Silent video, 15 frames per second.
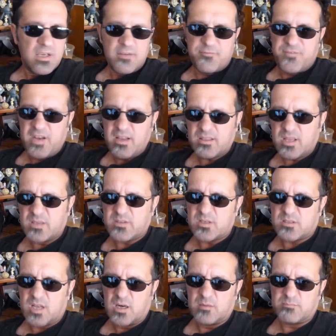If anything,
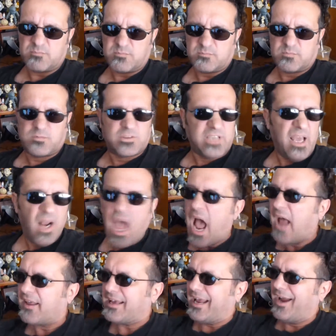just tell them, get
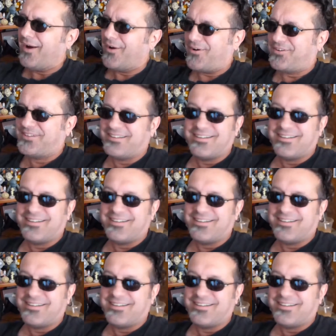out of here.